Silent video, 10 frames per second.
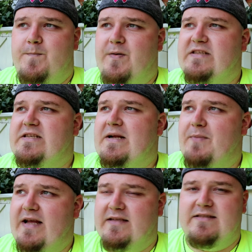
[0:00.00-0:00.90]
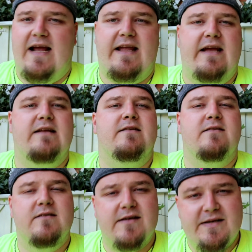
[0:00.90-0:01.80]
But it's gonna be a take in,
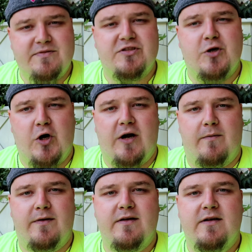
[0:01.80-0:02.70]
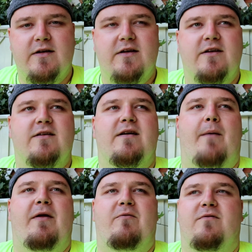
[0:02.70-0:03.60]
absorb.
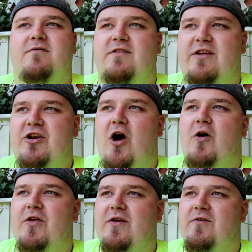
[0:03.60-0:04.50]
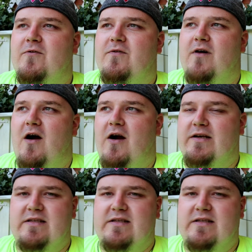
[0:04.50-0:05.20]
I mean, you know you are a